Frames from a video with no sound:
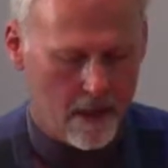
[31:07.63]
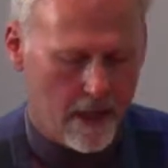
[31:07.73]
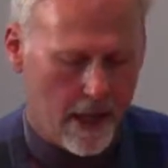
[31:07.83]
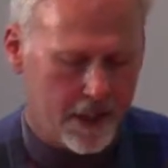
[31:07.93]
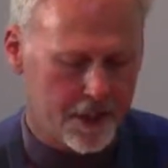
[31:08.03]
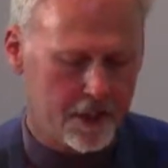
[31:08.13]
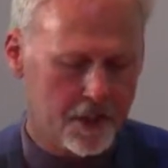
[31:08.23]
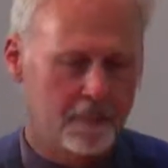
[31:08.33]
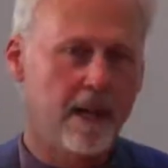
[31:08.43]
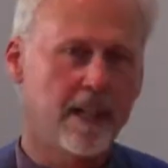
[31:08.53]
I shall
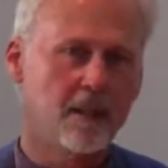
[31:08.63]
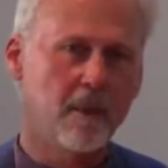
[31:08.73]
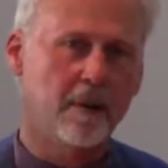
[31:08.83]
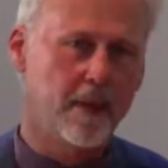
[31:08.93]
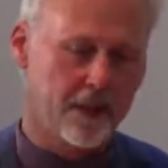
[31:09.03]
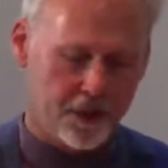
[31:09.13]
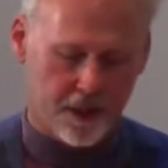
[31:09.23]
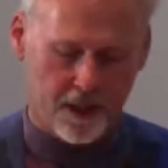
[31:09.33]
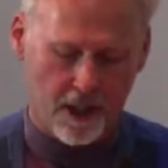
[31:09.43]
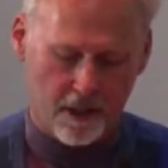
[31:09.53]
spend my
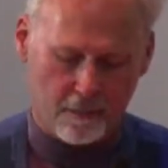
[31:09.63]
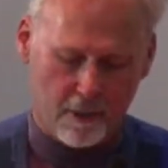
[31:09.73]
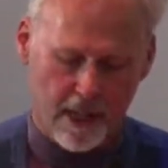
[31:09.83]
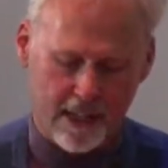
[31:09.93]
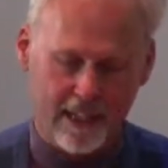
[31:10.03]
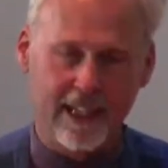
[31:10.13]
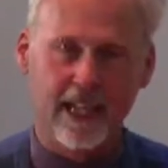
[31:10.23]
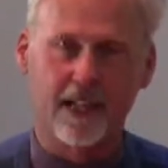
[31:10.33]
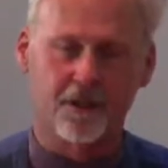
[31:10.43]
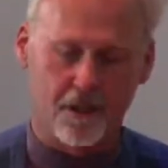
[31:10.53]
pension on brandy
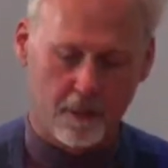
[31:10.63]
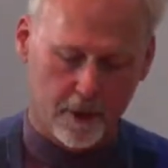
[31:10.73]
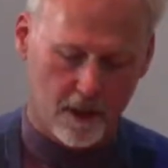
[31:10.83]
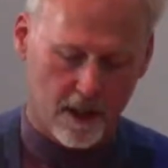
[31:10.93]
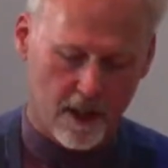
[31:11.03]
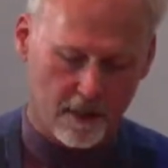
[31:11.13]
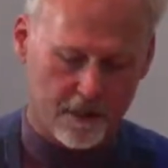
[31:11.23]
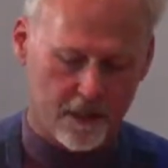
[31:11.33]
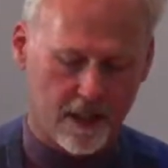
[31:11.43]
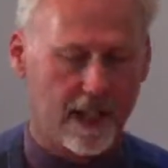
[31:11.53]
and summer
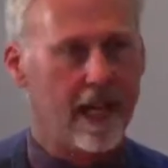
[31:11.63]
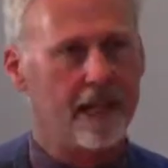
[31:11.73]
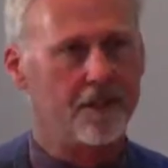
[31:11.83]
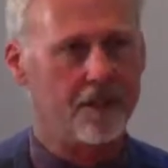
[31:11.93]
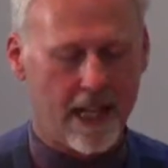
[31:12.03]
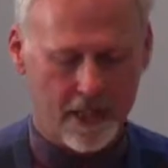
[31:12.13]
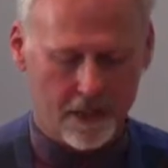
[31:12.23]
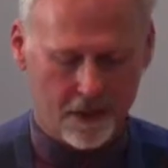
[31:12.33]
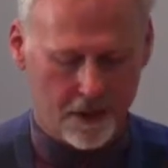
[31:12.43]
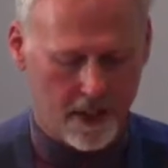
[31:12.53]
gloves and
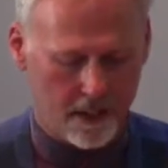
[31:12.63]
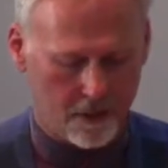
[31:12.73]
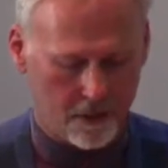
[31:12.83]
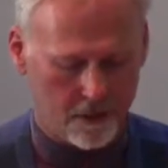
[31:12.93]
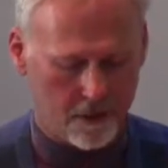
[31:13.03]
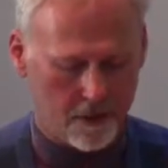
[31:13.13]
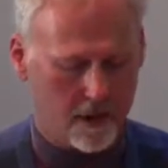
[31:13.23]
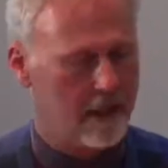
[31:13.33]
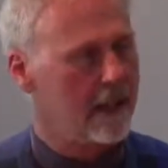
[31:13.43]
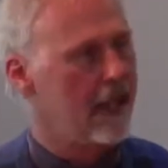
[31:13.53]
satin sandals,
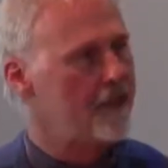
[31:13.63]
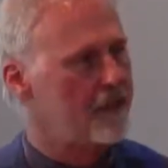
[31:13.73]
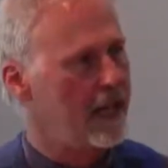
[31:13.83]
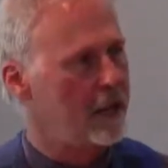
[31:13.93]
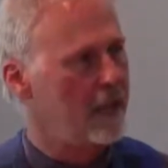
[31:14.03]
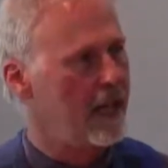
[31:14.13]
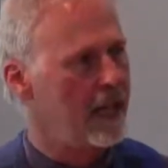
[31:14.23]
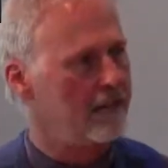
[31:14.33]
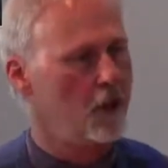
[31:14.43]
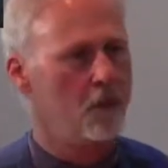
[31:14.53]
and say we
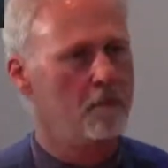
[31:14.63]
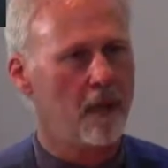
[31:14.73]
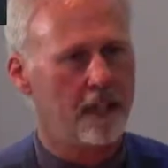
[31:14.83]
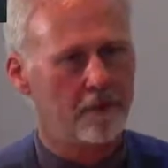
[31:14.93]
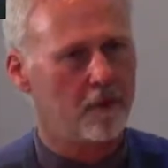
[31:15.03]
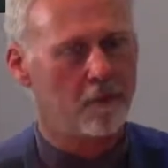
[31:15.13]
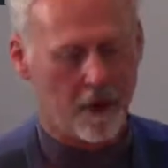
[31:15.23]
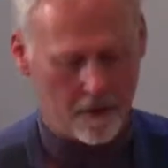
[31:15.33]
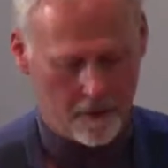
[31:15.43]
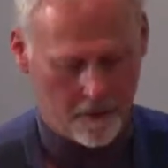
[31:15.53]
have no money for butter.